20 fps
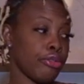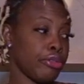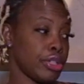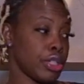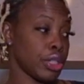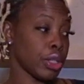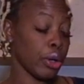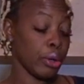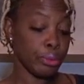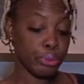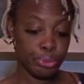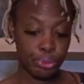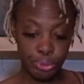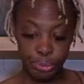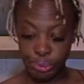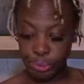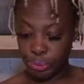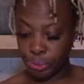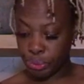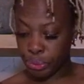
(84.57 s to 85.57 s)
So
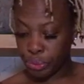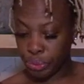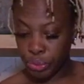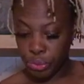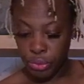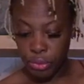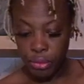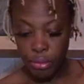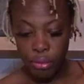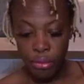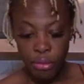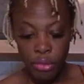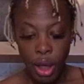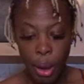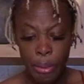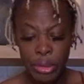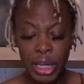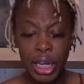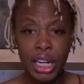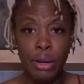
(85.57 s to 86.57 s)
I'm
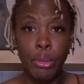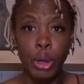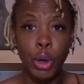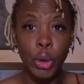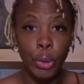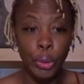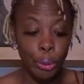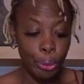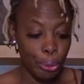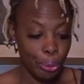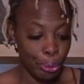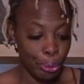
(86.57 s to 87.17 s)
going to get a bowl.